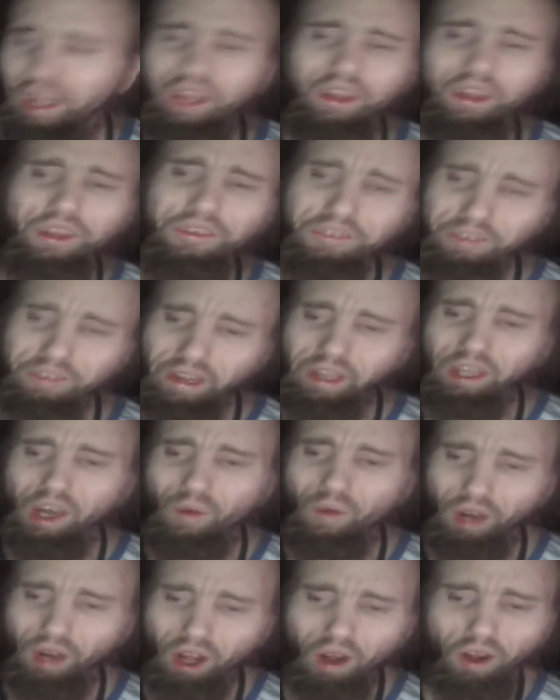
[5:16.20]
of this shit
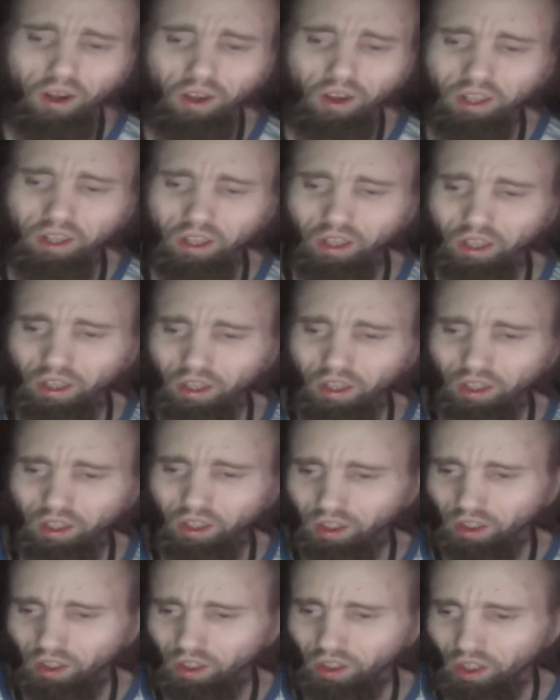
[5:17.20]
going on.
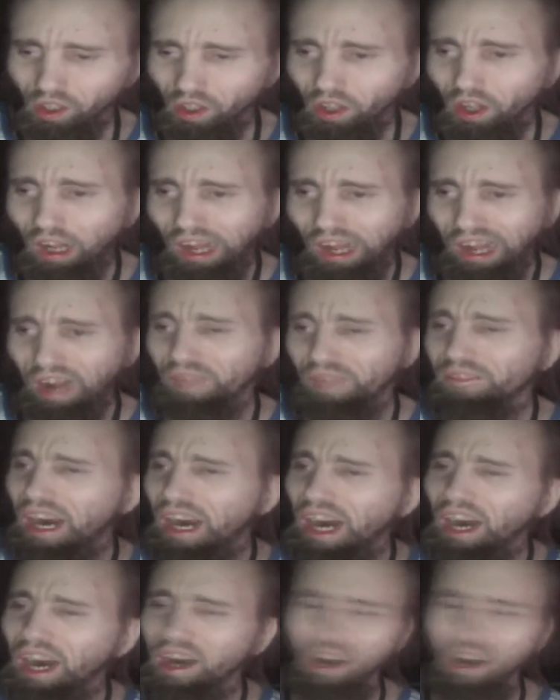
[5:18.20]
I'm tired